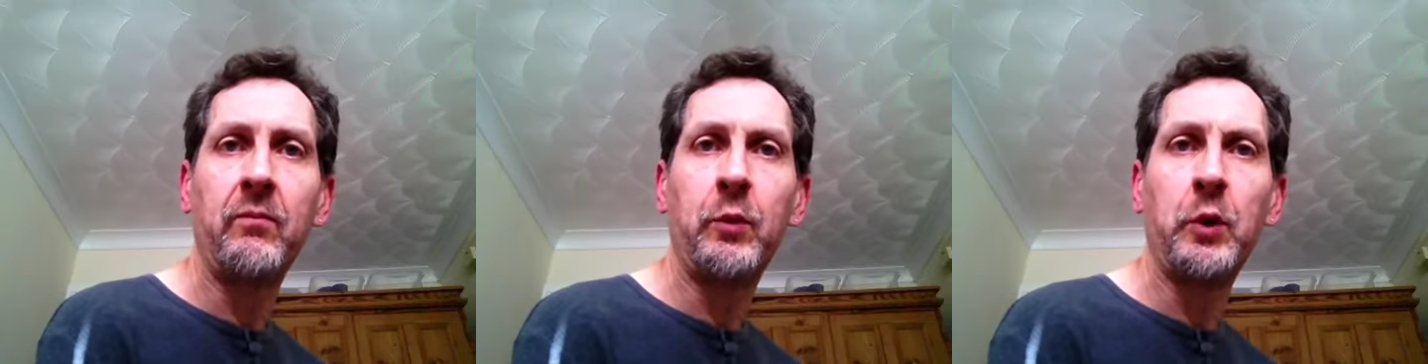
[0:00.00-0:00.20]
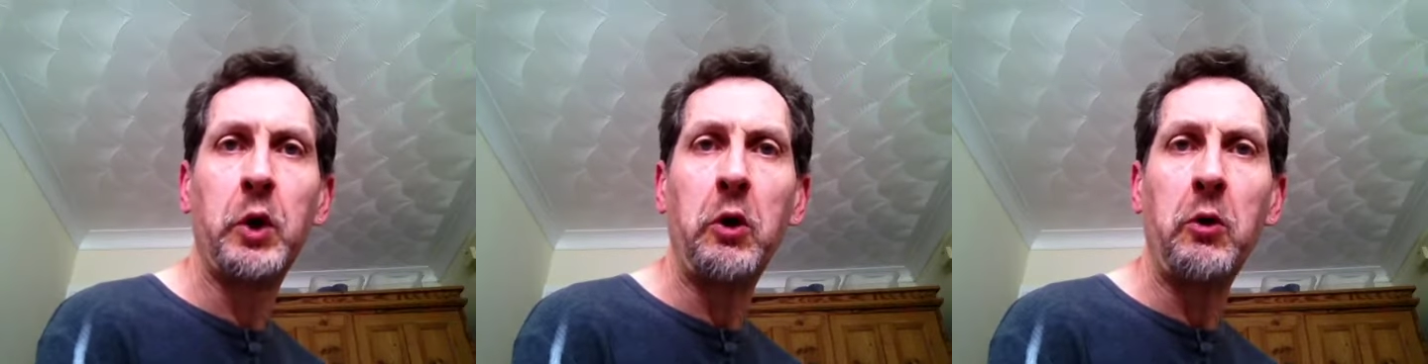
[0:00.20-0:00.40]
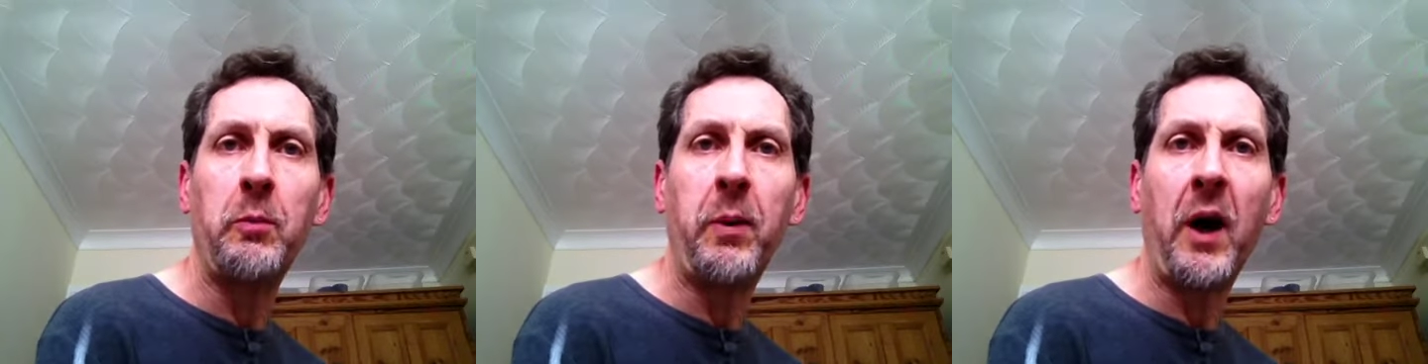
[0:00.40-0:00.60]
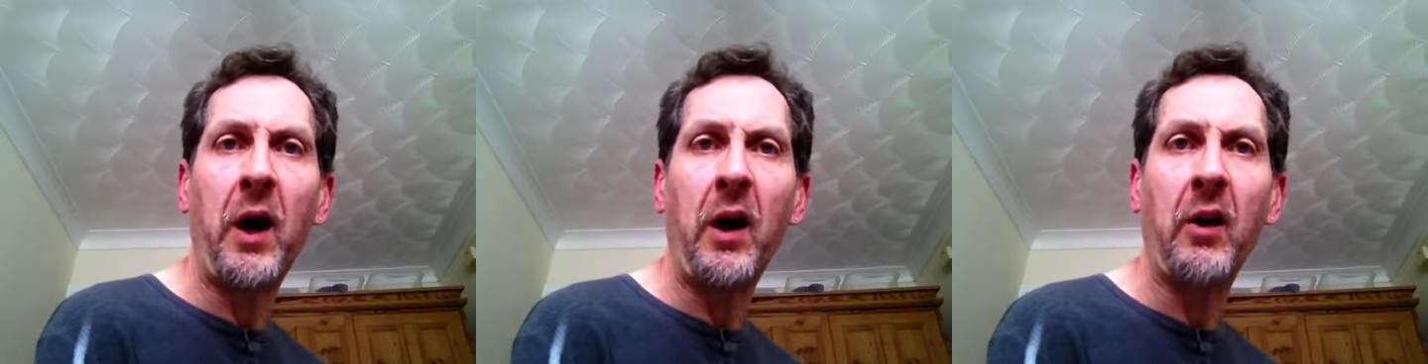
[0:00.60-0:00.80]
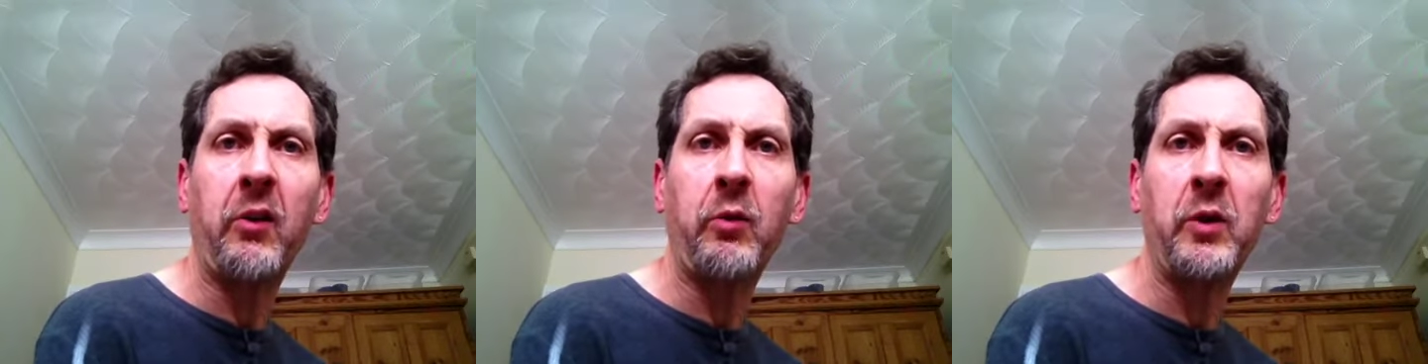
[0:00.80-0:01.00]
But who
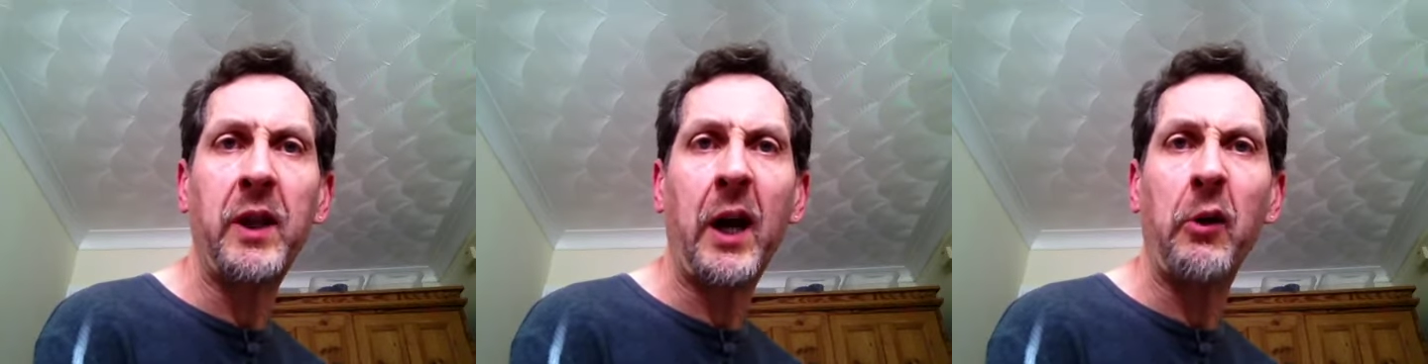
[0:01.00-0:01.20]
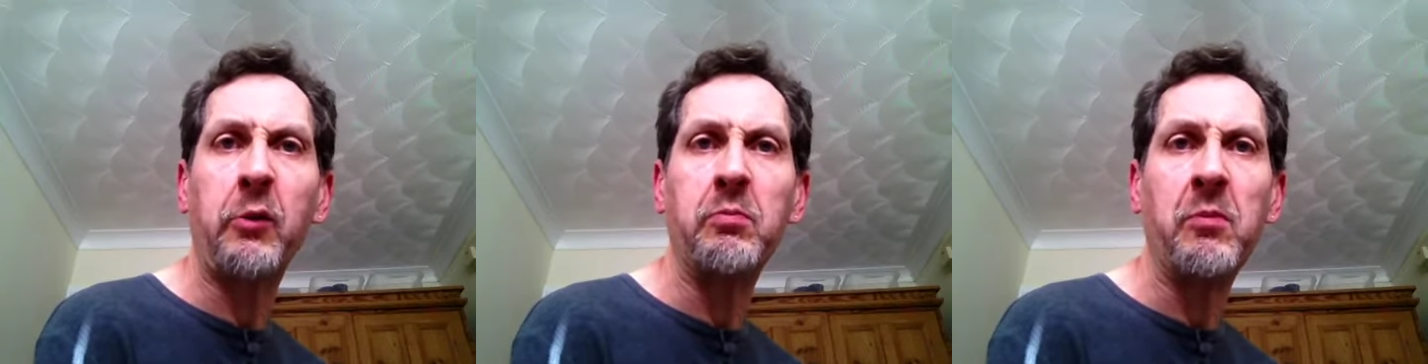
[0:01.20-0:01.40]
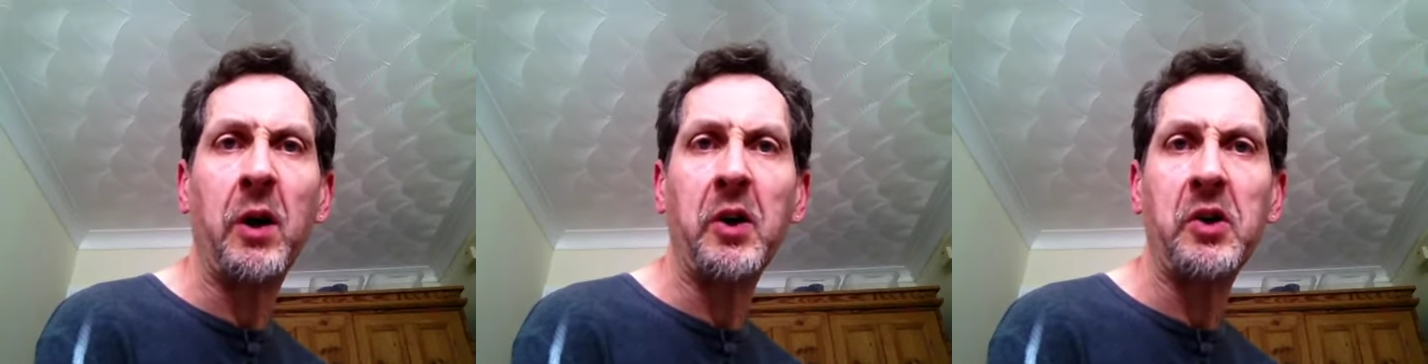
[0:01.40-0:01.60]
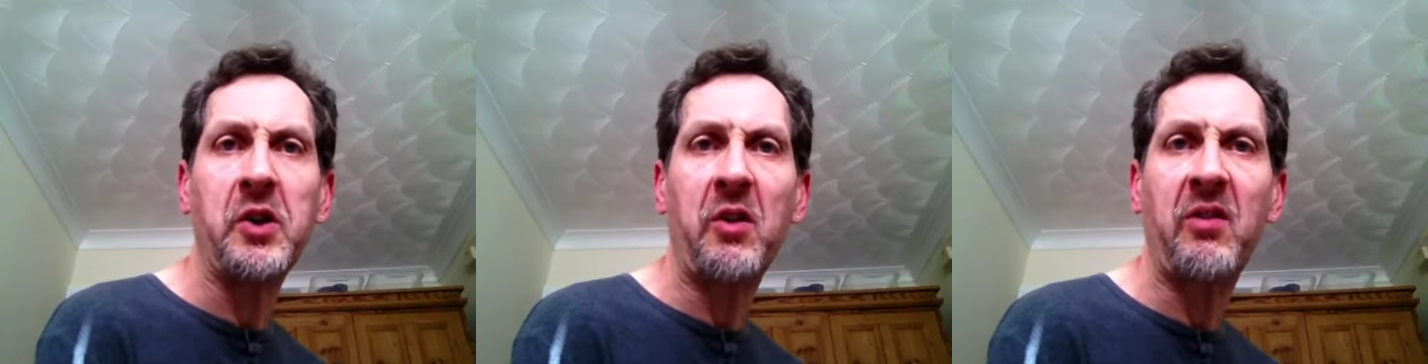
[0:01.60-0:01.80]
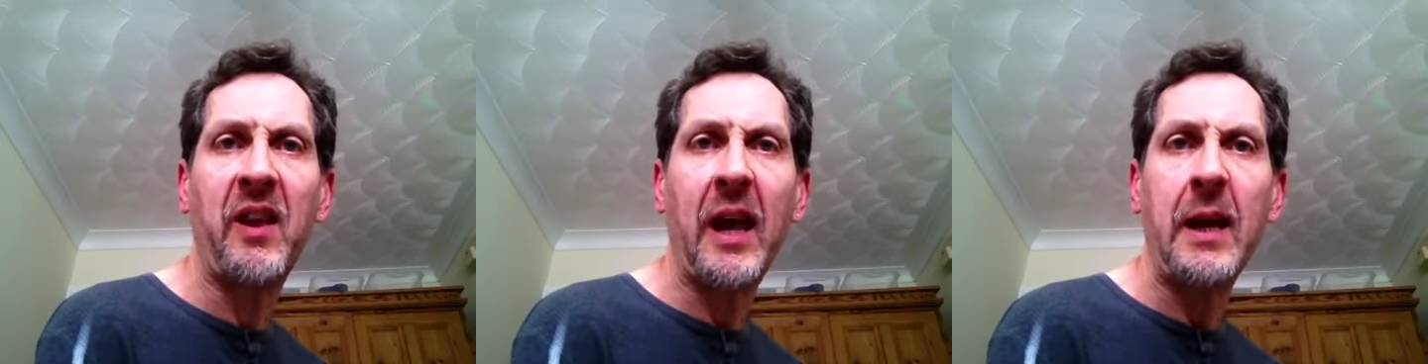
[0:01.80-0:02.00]
passed without much
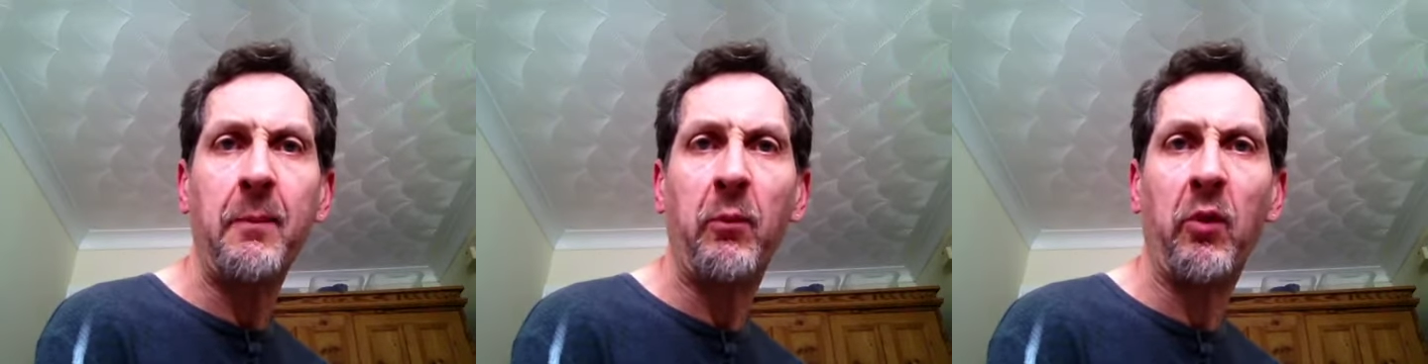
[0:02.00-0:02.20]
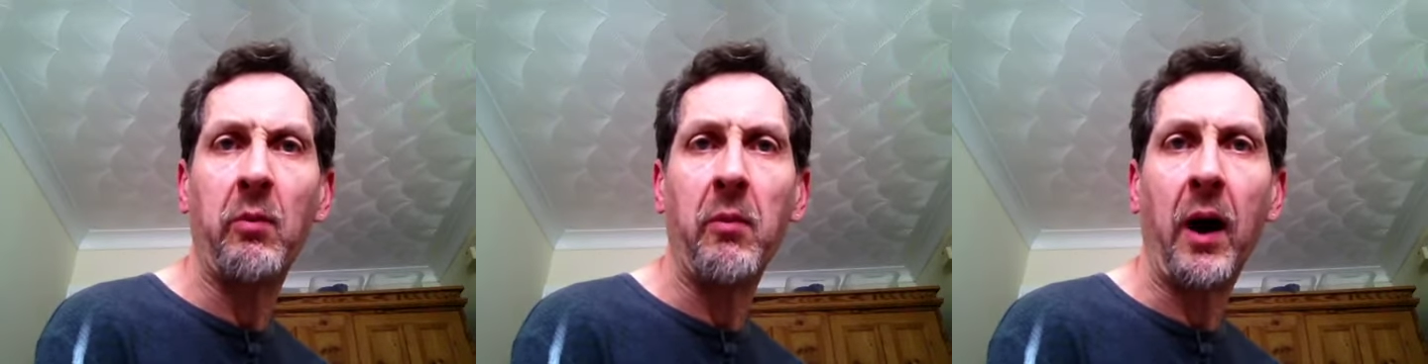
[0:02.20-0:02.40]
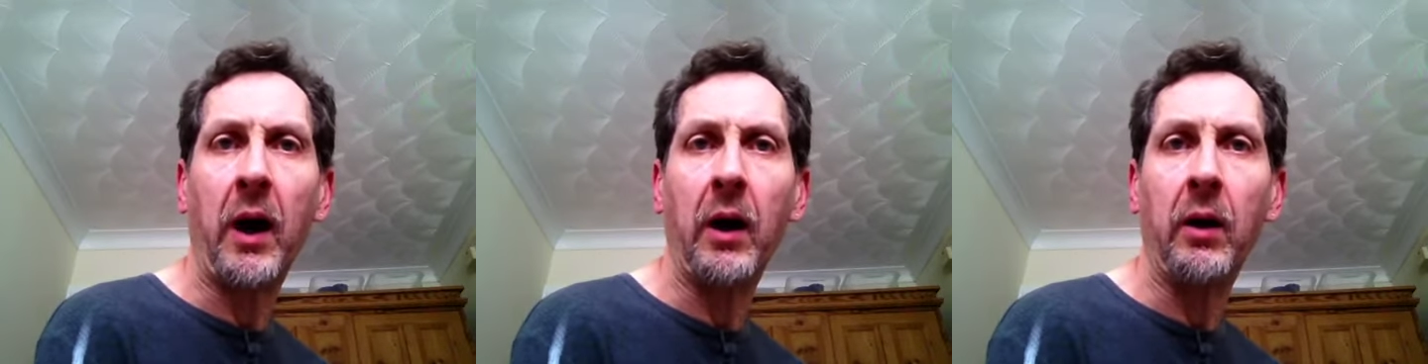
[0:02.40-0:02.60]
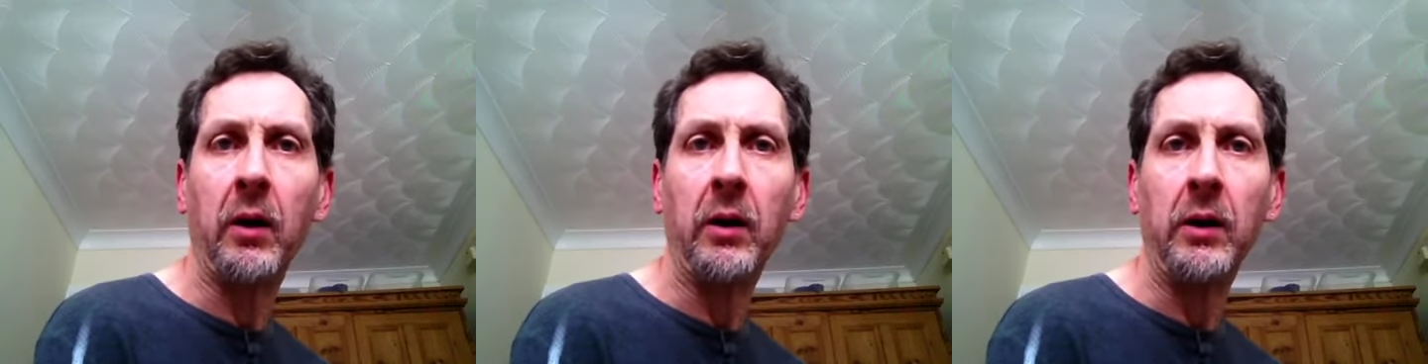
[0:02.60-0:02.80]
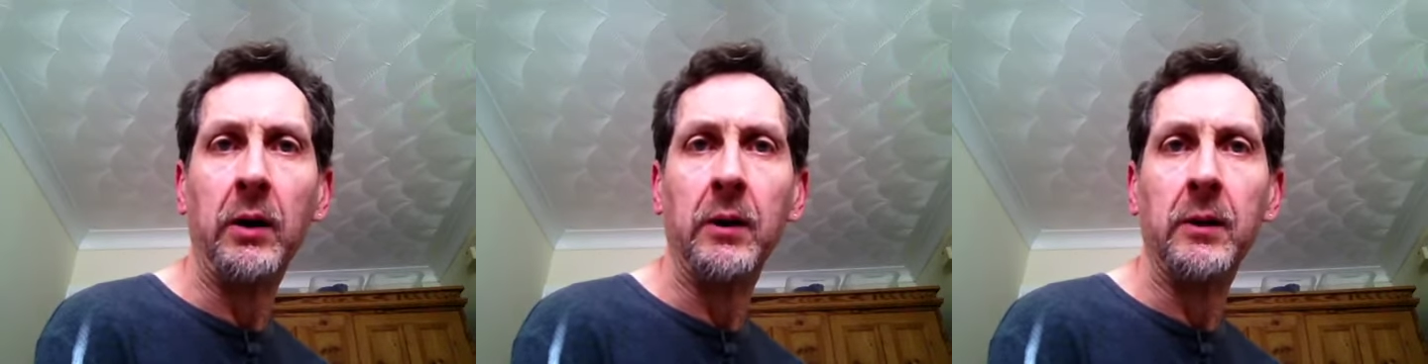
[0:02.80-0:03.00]
the same smile?